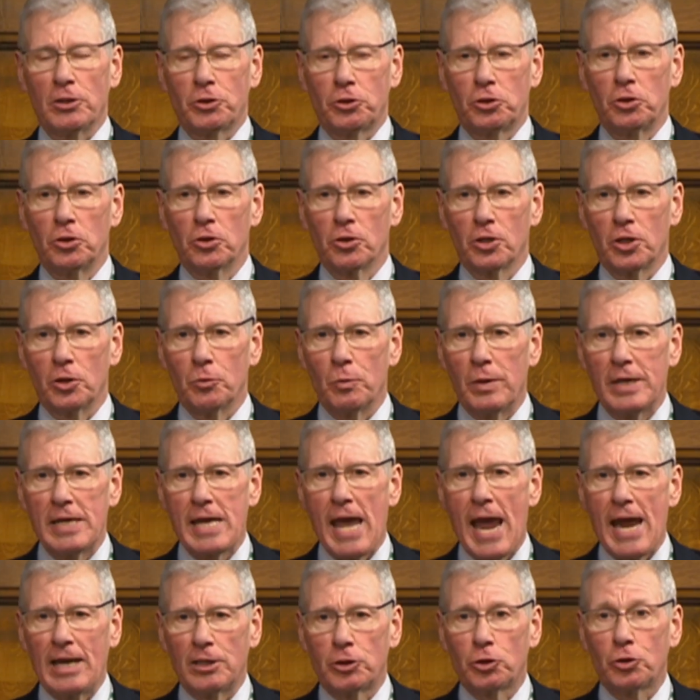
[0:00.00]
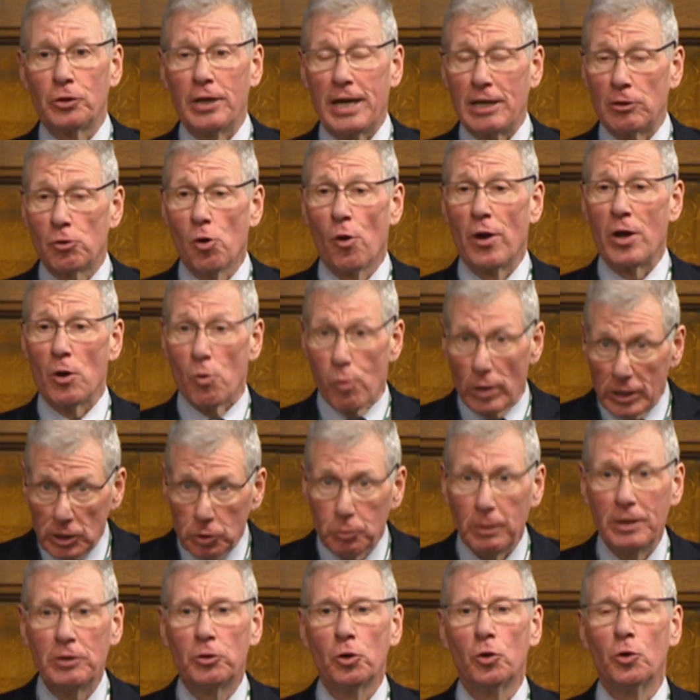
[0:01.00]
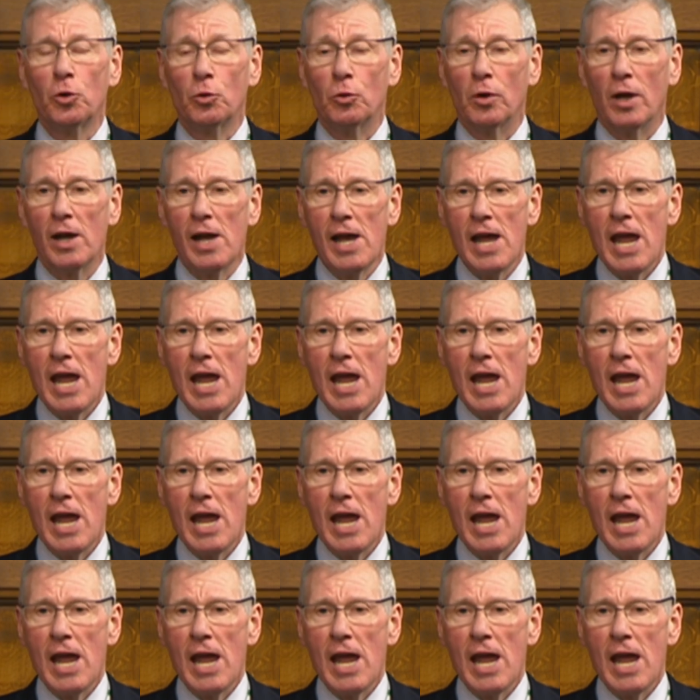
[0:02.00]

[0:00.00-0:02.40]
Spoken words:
sure that we get trade going, which we do,